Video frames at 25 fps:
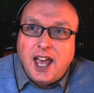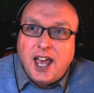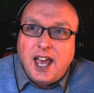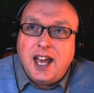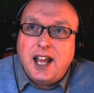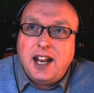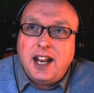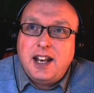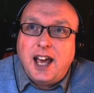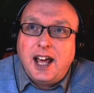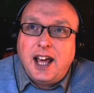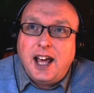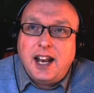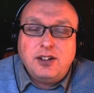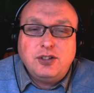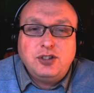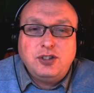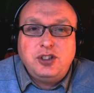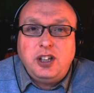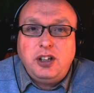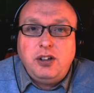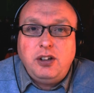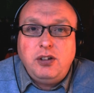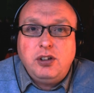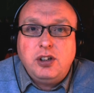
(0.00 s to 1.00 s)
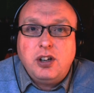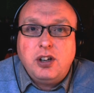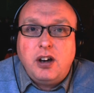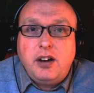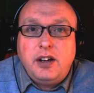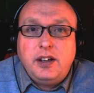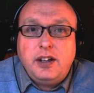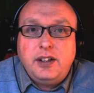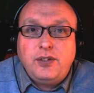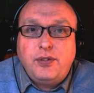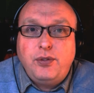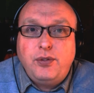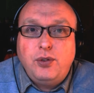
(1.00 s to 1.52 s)
And I'll see you
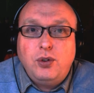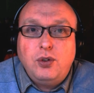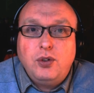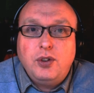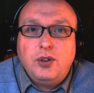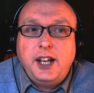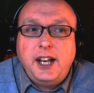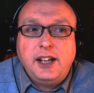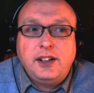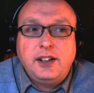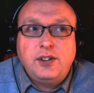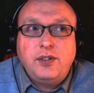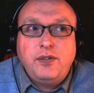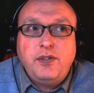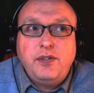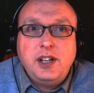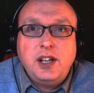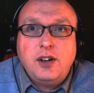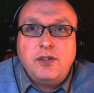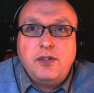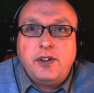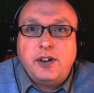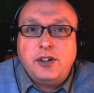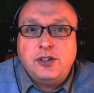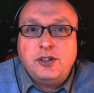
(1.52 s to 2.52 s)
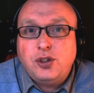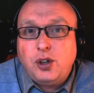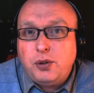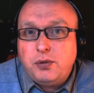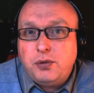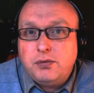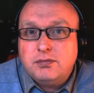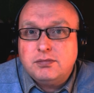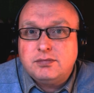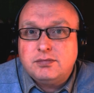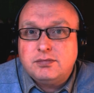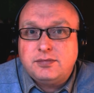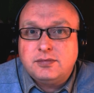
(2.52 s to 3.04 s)
guys for the next video very
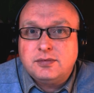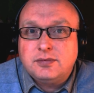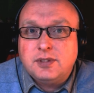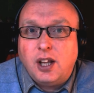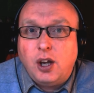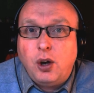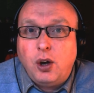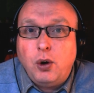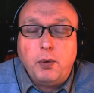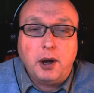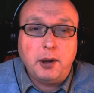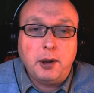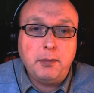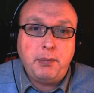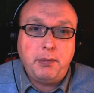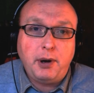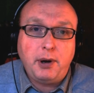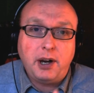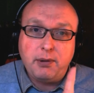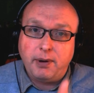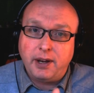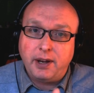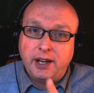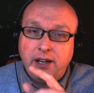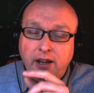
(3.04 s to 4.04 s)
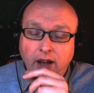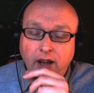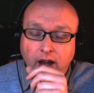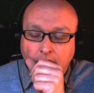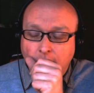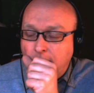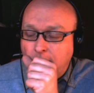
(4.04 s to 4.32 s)
soon. Oh, and by the way,